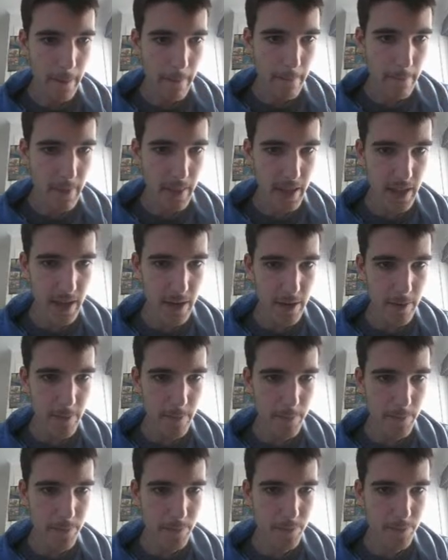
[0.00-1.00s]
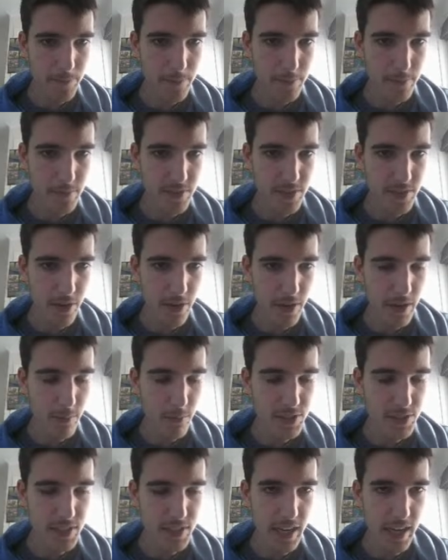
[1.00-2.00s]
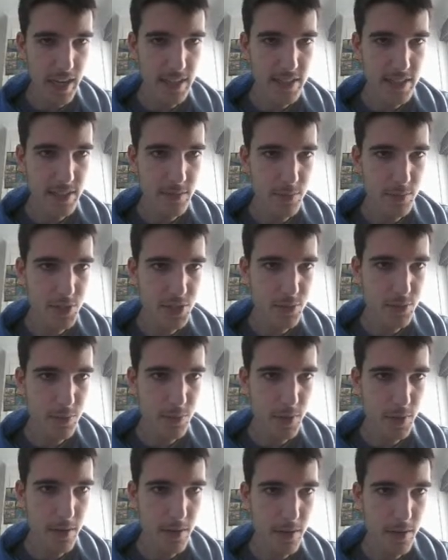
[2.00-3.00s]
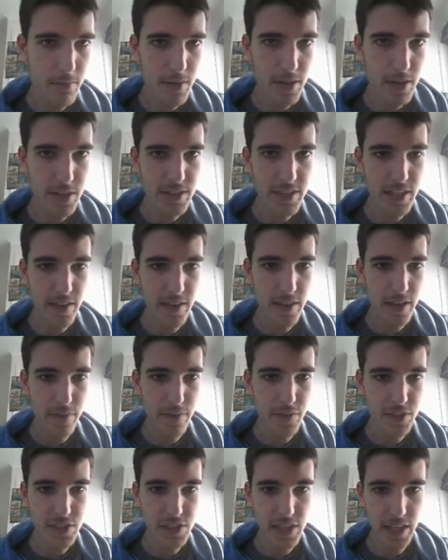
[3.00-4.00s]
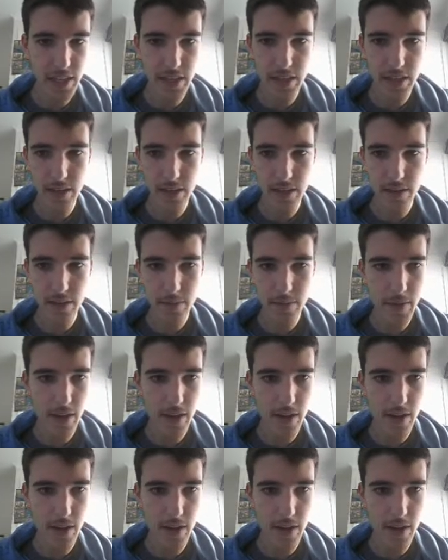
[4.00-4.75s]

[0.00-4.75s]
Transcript: Then, sorry, it wasn't Arts, it was Sweet Mercy in there for second at